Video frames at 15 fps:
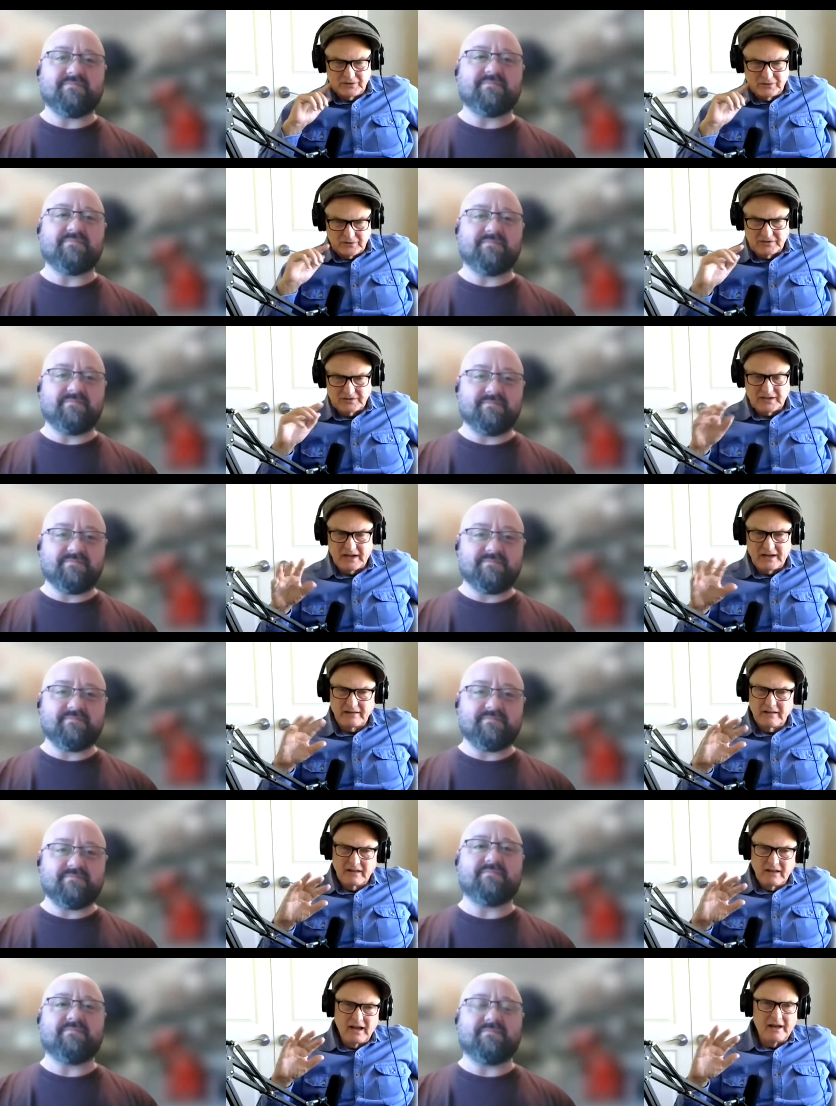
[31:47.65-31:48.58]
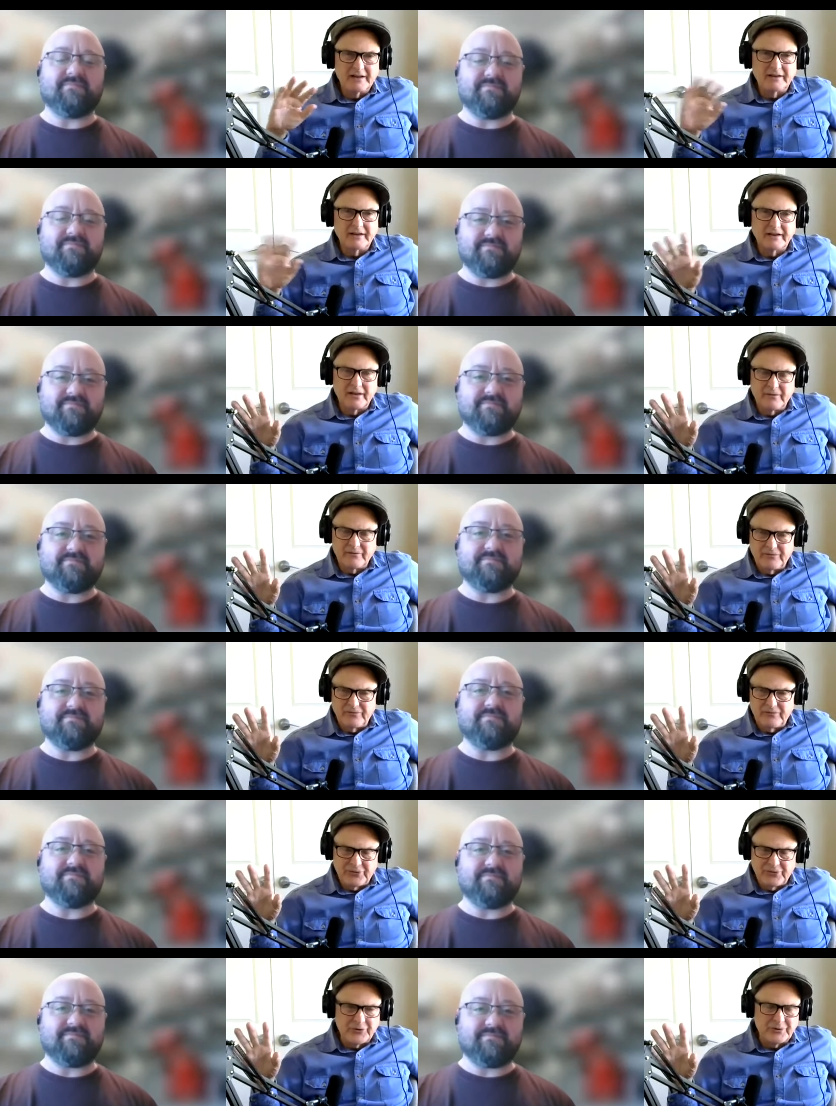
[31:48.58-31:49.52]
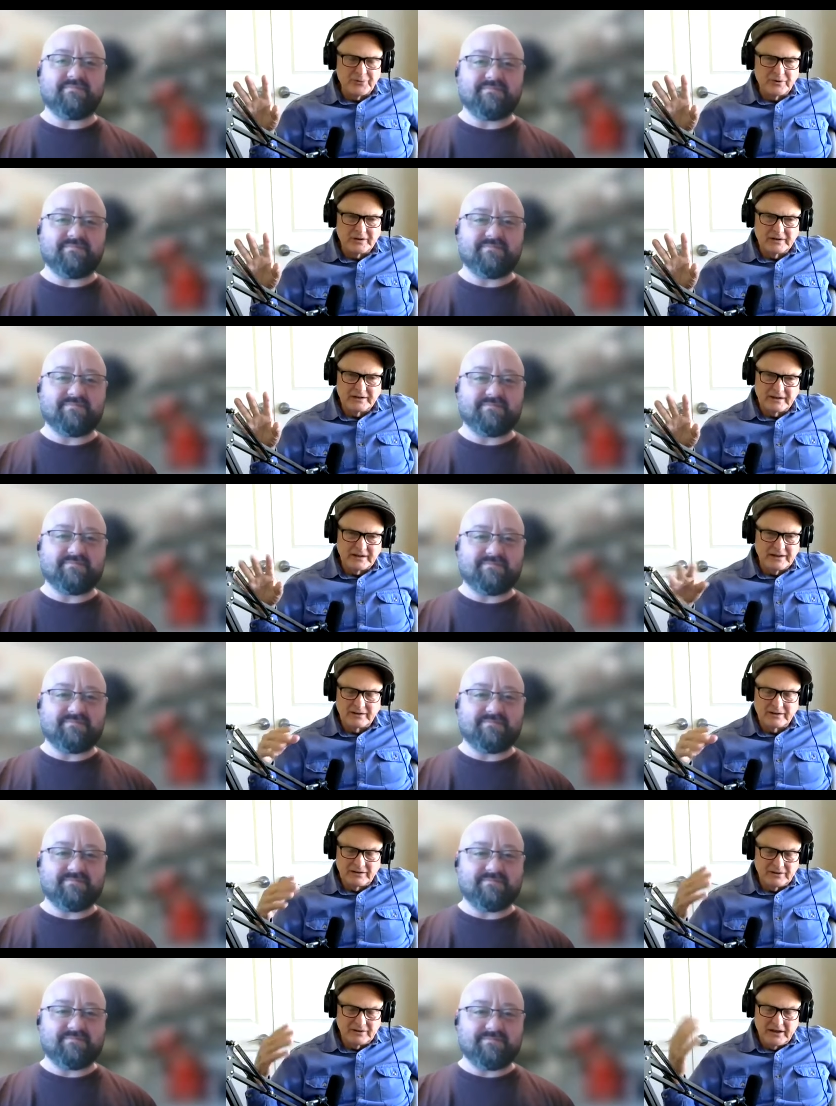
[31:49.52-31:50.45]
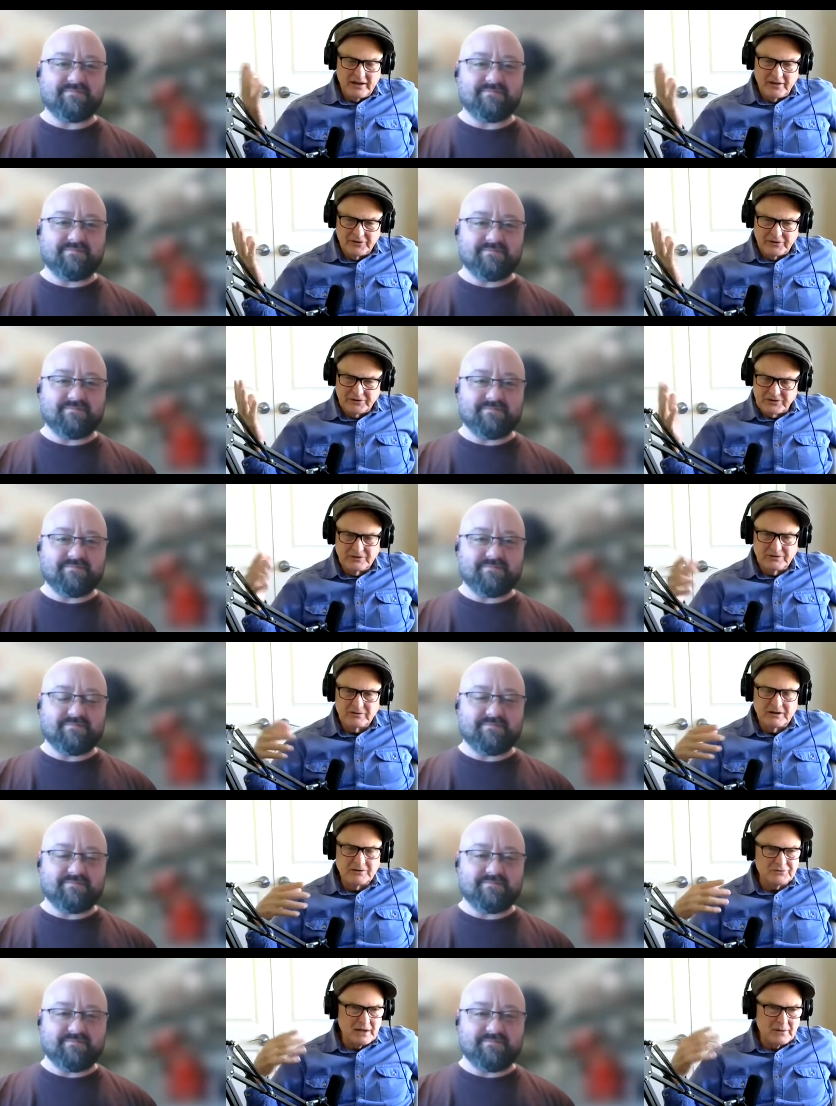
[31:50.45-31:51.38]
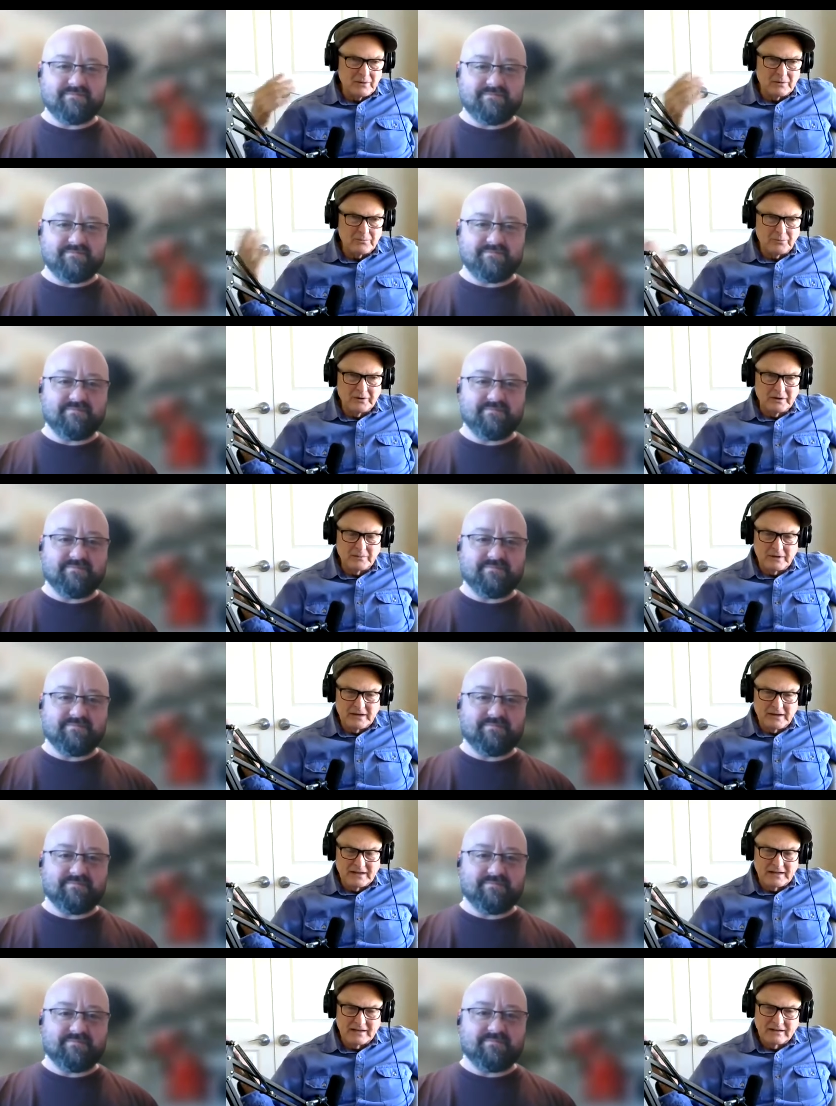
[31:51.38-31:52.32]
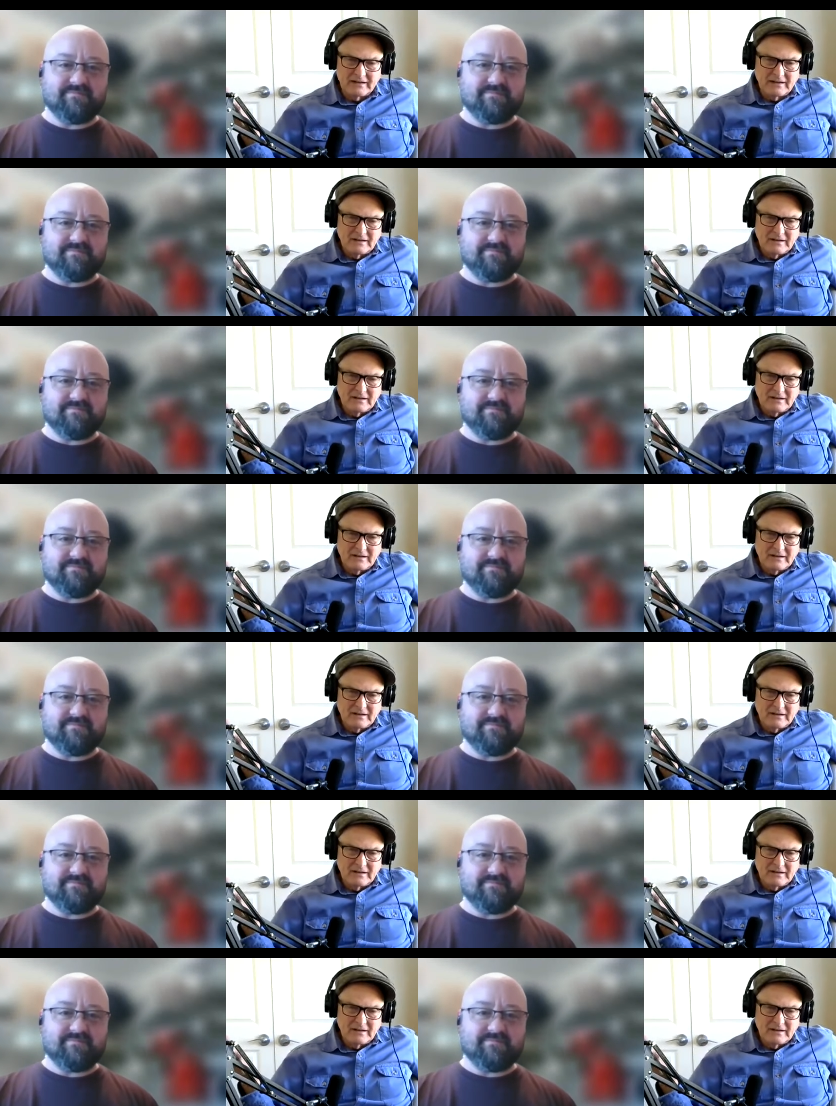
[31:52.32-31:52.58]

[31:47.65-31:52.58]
Speaker 1: So, because I I did a third one, and the other two I was able to put them in